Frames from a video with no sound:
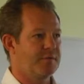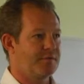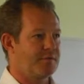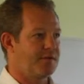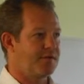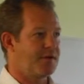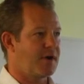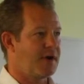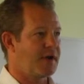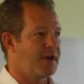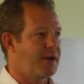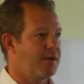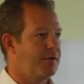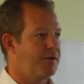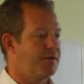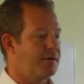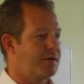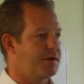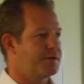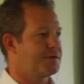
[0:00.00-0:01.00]
of, providing
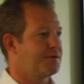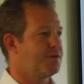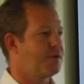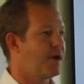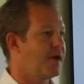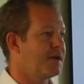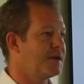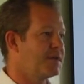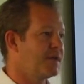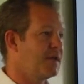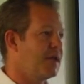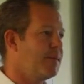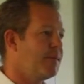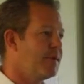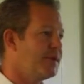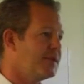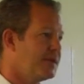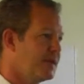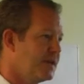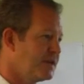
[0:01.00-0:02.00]
universal rights and
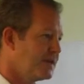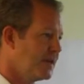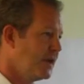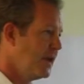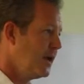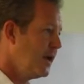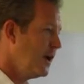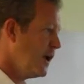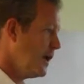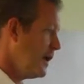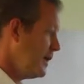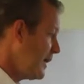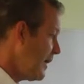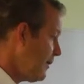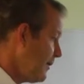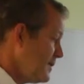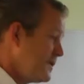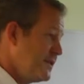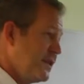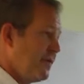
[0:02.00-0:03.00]
liberties. Uh,
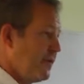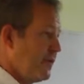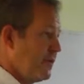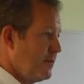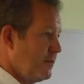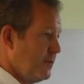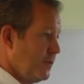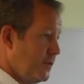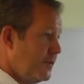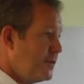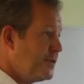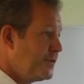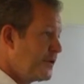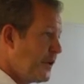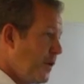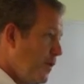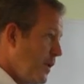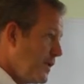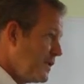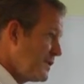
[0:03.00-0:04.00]
now it's never done
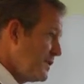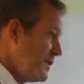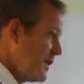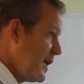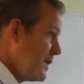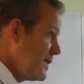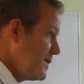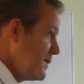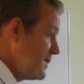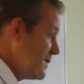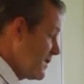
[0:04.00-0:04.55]
so, Western nation